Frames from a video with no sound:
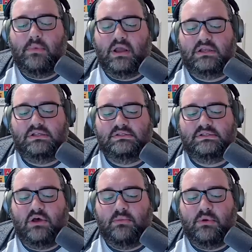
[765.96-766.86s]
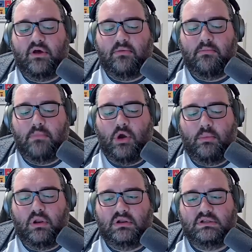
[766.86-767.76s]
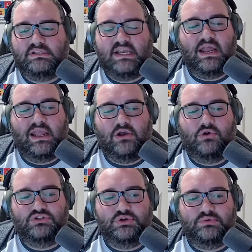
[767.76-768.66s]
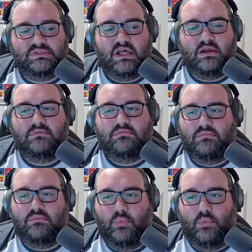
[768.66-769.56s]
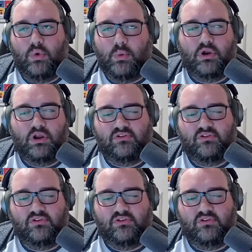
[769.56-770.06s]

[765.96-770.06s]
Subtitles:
that in mind, tell me about the moment TNA called you and was like, "We want